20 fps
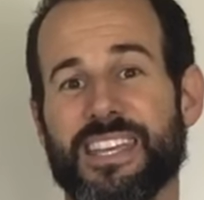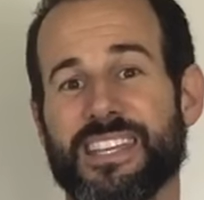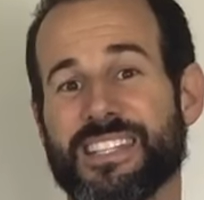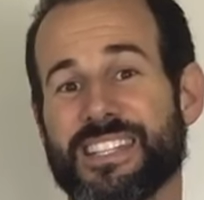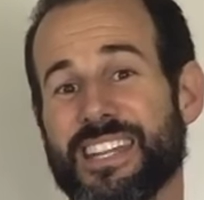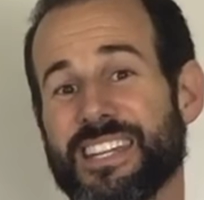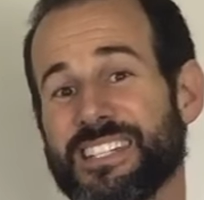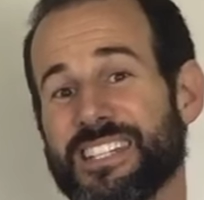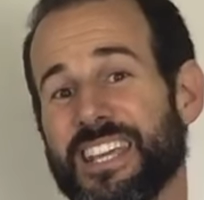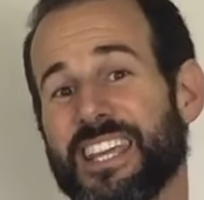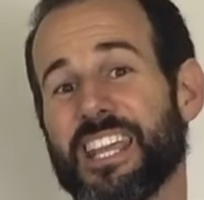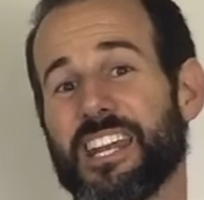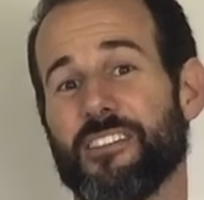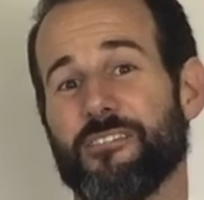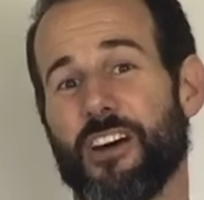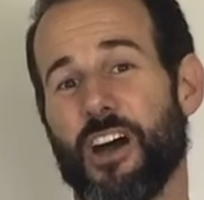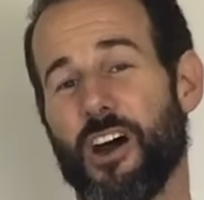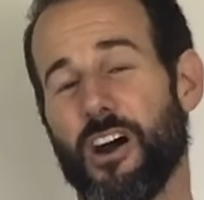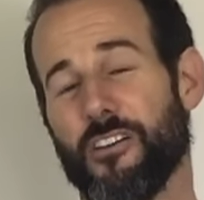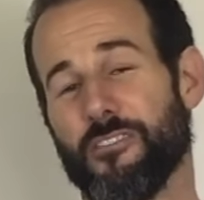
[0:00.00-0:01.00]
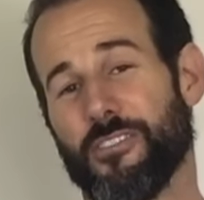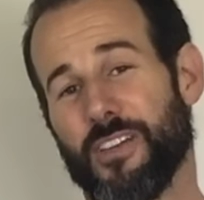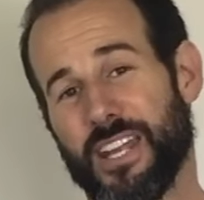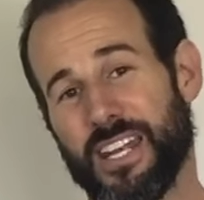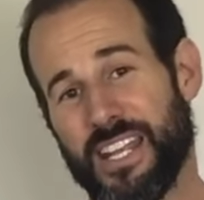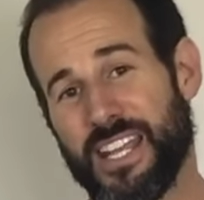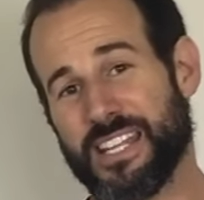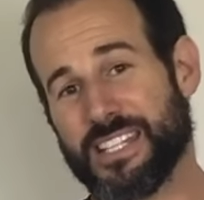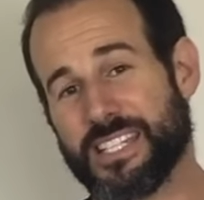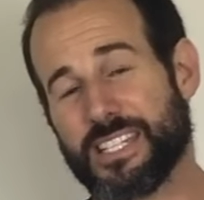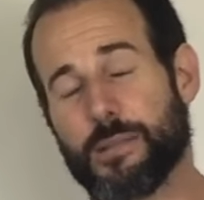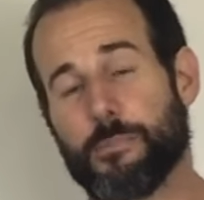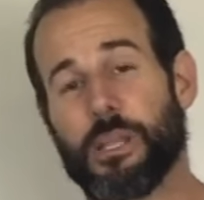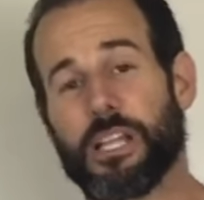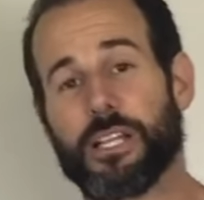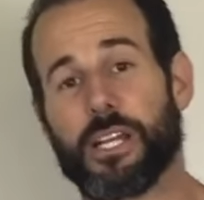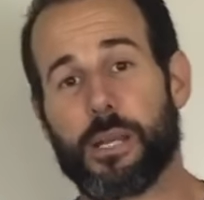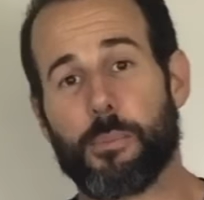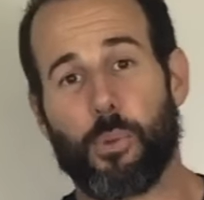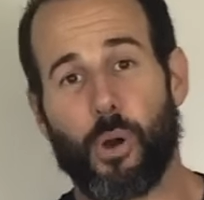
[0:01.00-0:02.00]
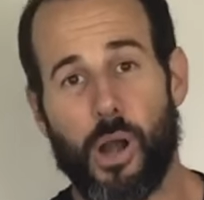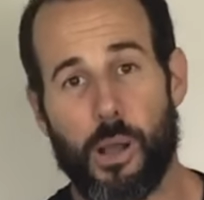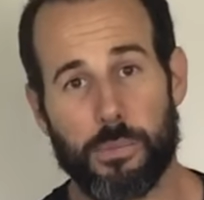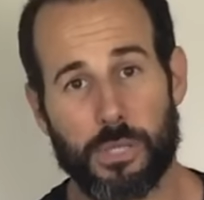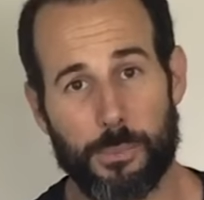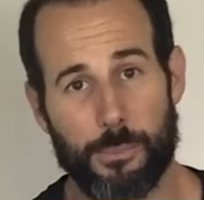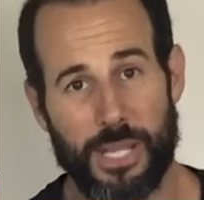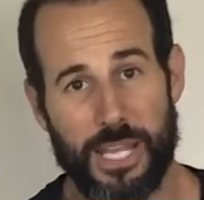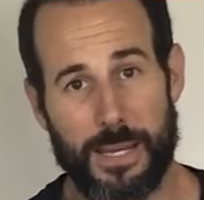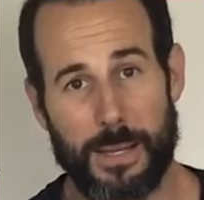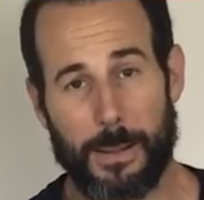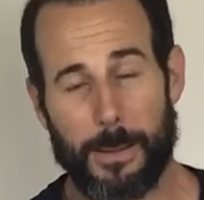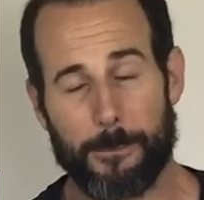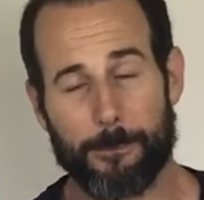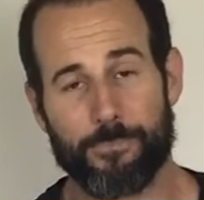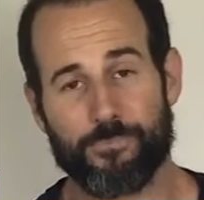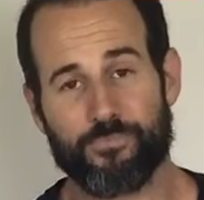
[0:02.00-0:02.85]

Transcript: is indicative of an instability problem here.